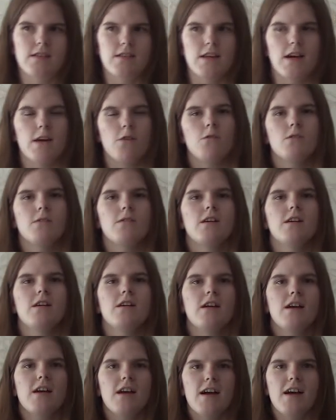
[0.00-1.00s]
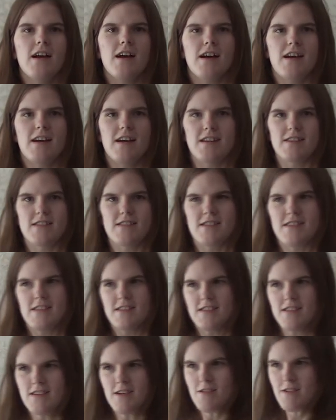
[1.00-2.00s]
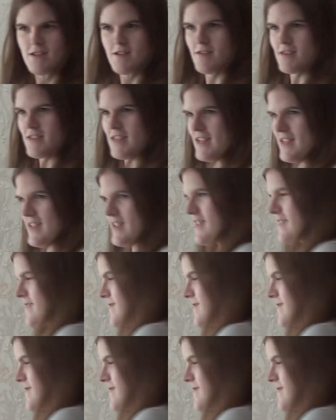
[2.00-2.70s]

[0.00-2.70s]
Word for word: now. And this is how it looked like.